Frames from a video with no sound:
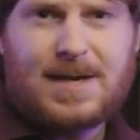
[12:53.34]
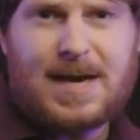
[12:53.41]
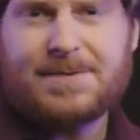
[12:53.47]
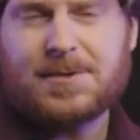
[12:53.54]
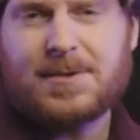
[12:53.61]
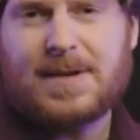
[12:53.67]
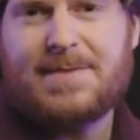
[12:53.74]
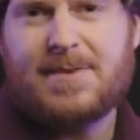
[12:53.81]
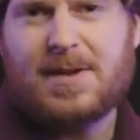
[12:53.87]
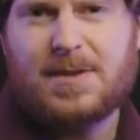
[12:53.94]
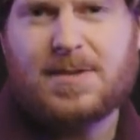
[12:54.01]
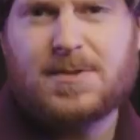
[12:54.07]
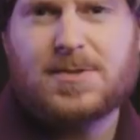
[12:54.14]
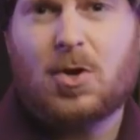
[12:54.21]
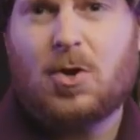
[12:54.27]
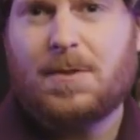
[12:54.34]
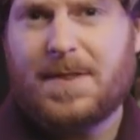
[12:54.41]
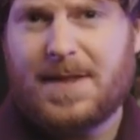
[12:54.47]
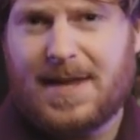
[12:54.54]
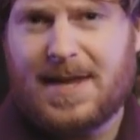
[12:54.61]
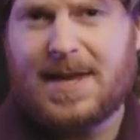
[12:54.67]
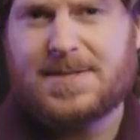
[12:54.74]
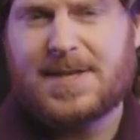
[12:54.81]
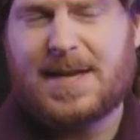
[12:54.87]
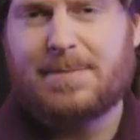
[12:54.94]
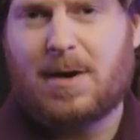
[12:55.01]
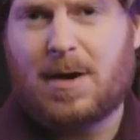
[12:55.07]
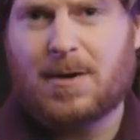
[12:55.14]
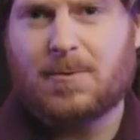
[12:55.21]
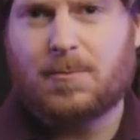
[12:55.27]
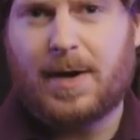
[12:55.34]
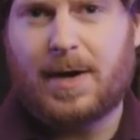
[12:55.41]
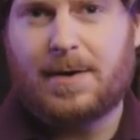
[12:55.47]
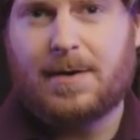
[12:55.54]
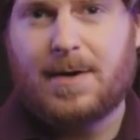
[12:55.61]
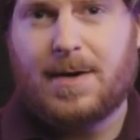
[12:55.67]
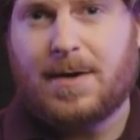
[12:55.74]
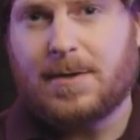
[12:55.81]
After having installed the ESM hardware,